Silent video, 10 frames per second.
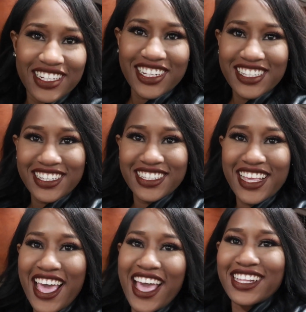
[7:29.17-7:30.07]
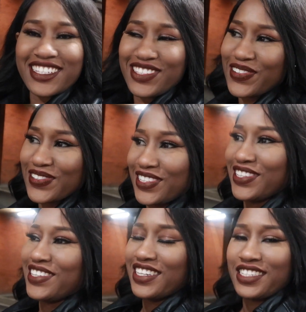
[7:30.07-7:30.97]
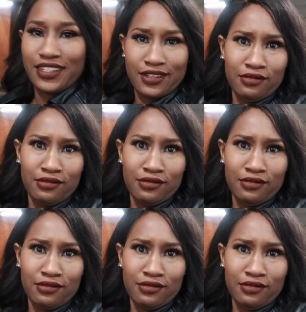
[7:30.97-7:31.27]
to adjust his hair to talk to you guys.